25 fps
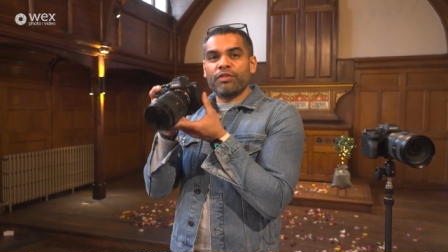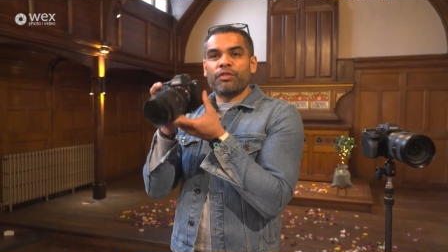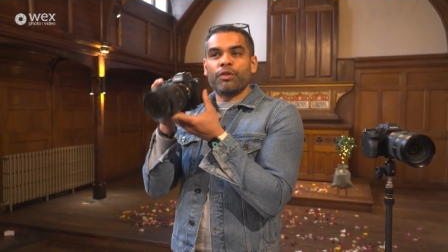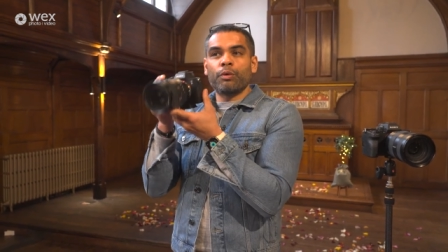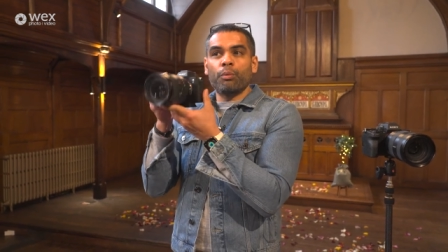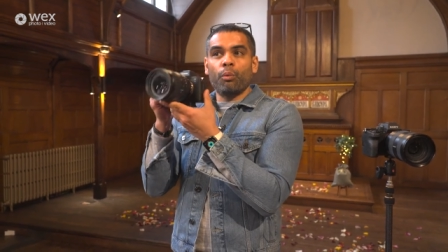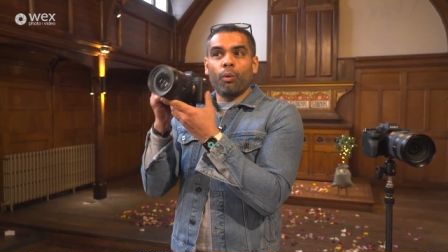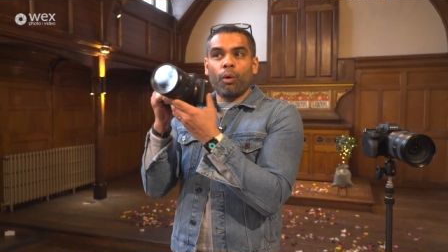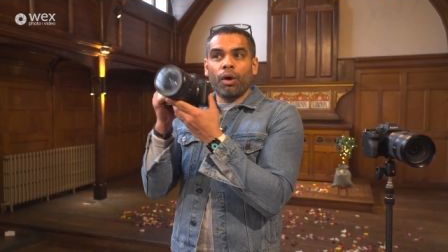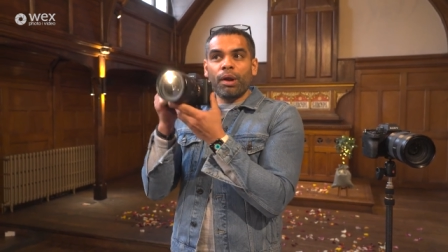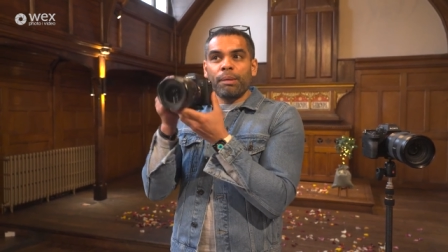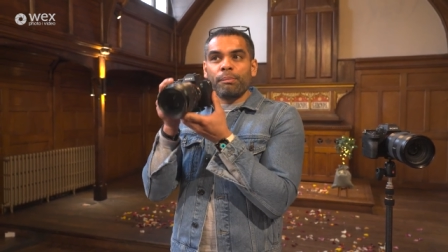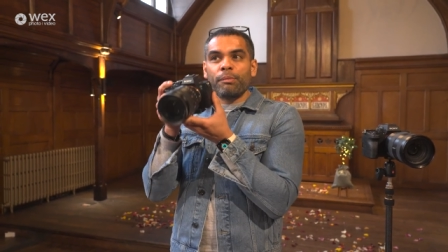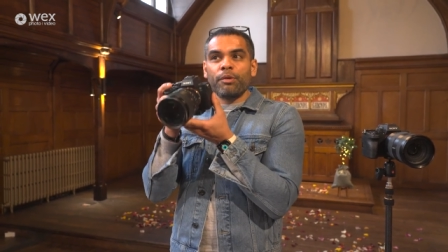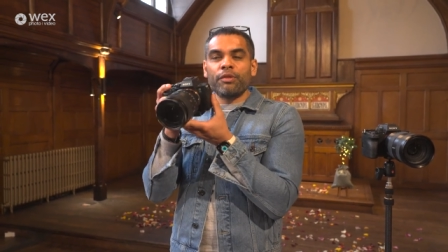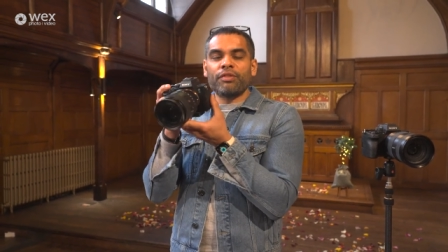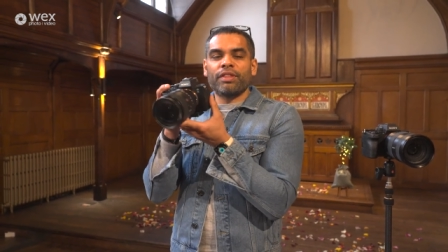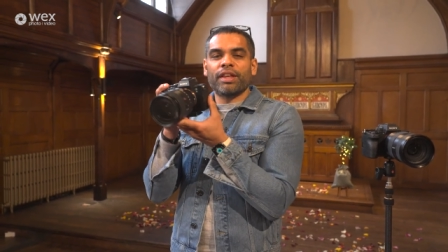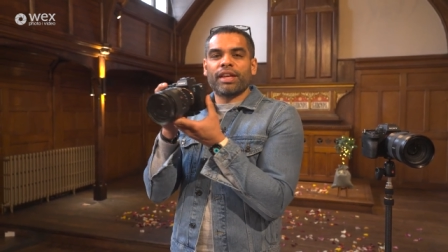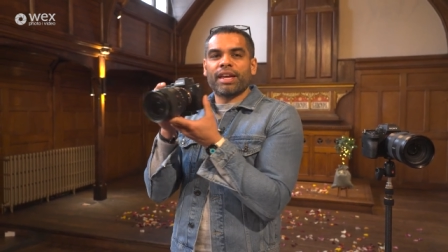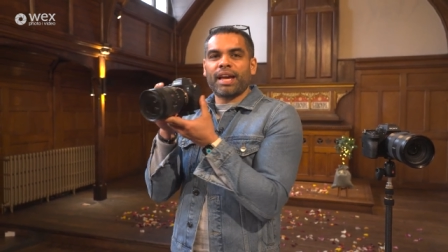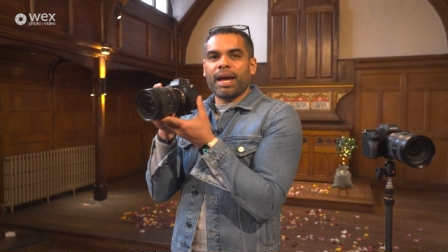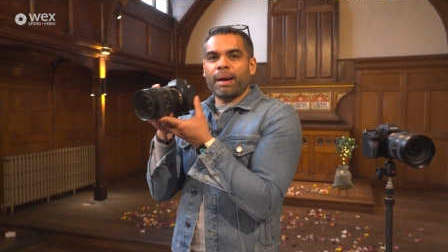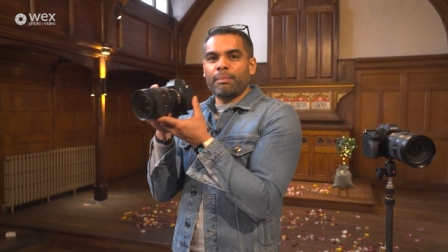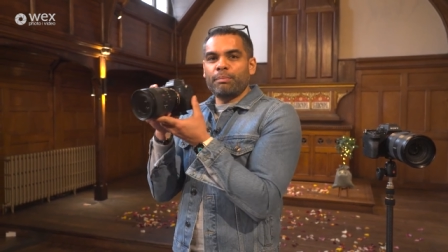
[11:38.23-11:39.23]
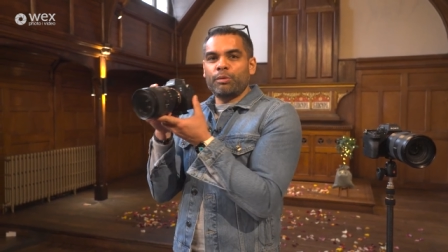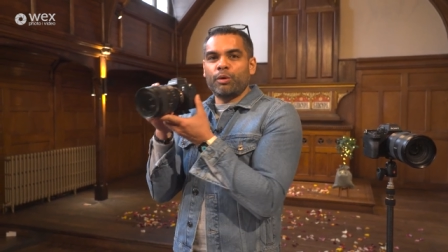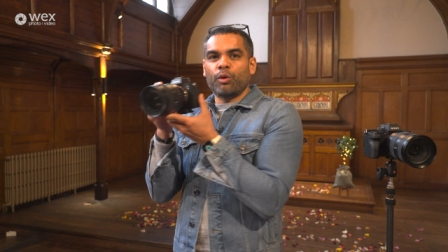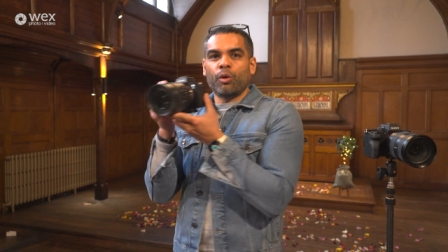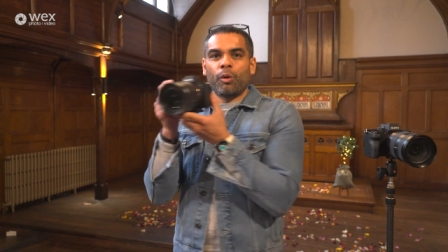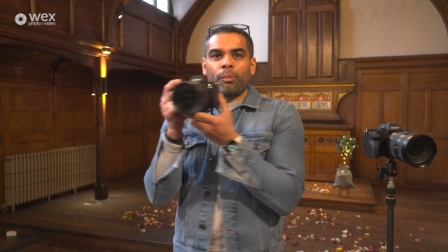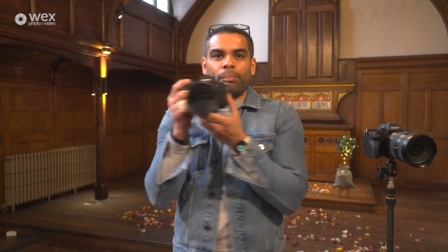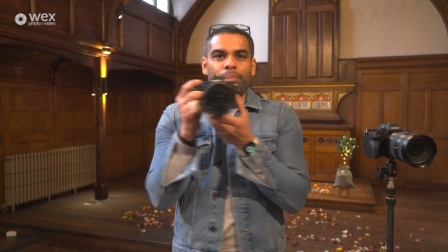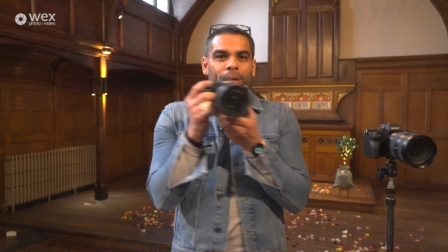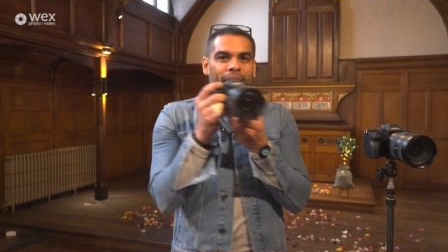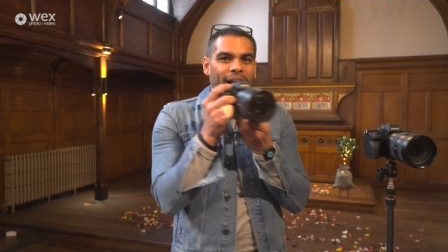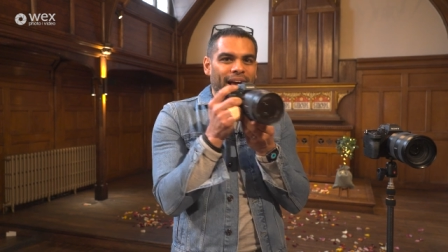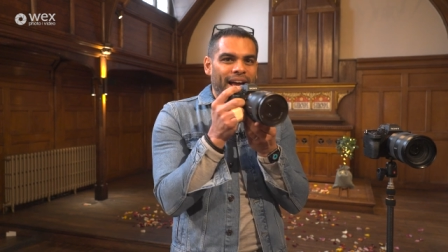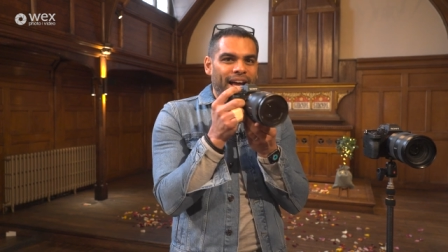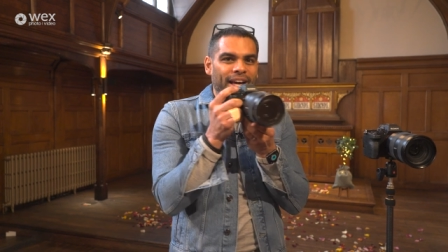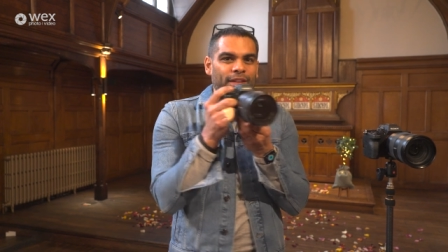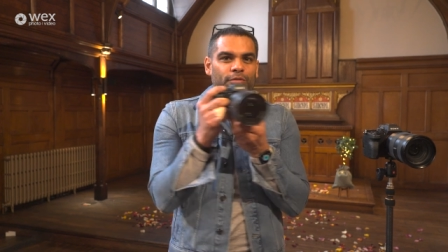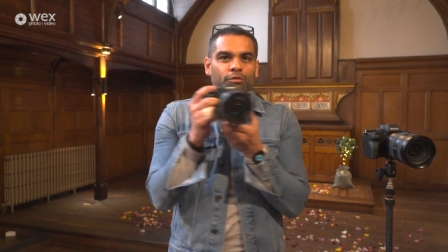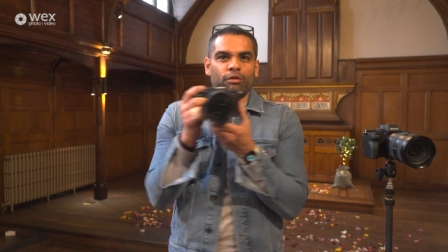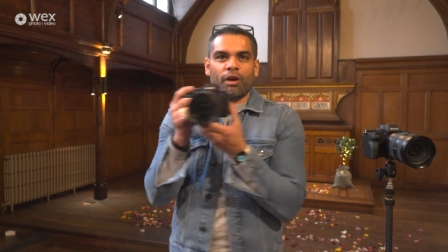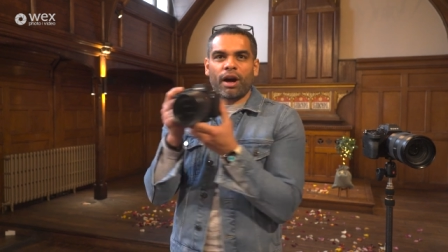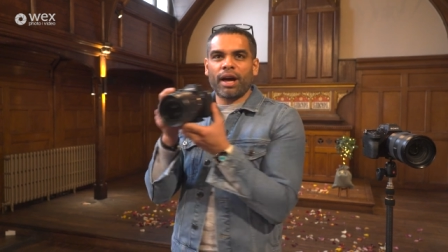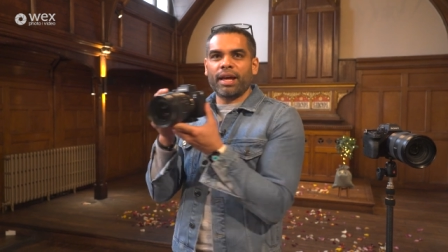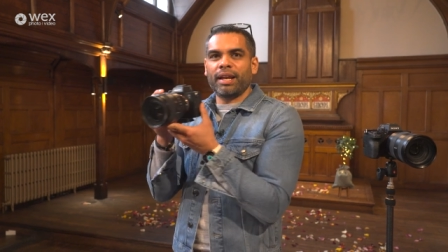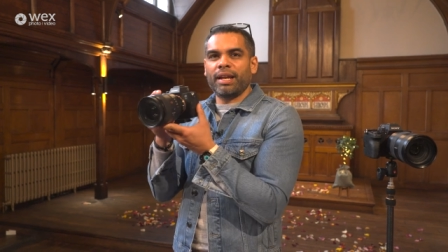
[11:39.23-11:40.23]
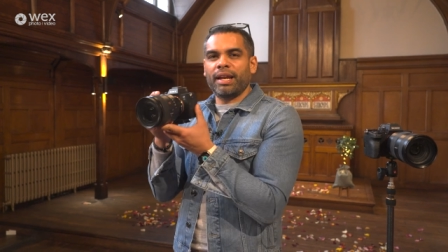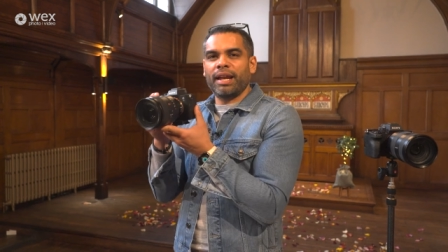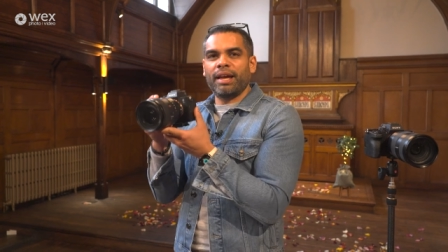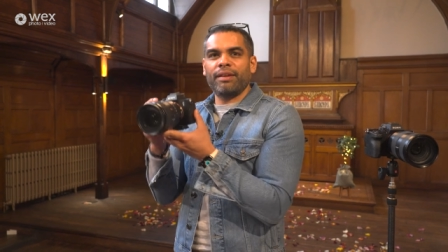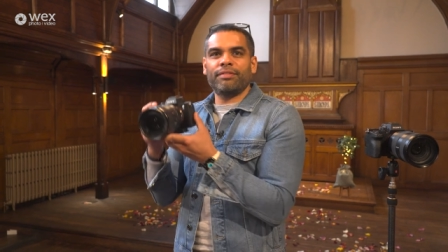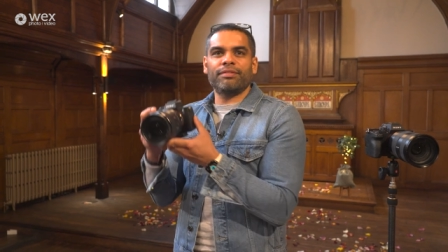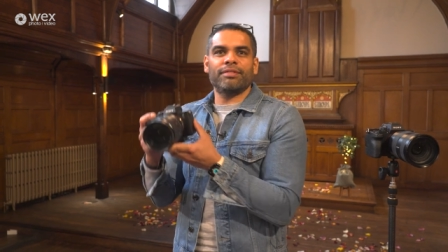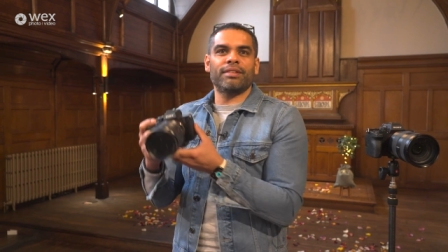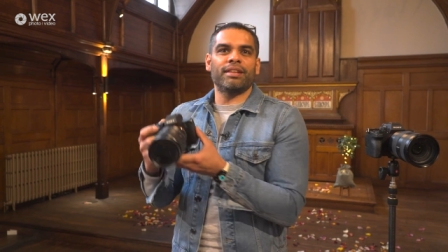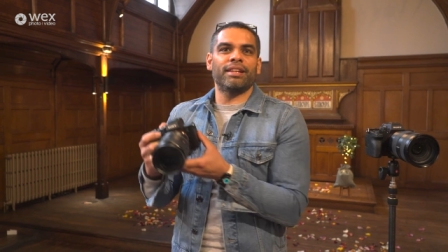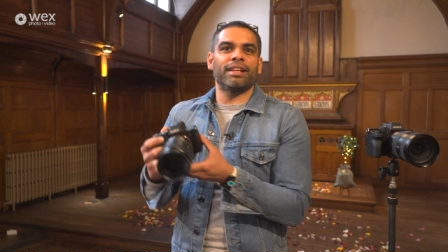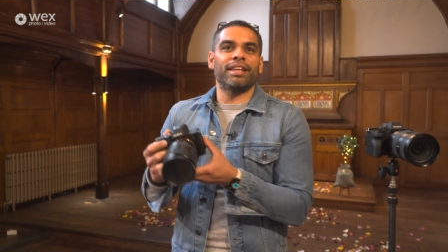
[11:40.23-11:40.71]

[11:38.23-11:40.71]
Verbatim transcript: if you want to move the camera or pan right and left,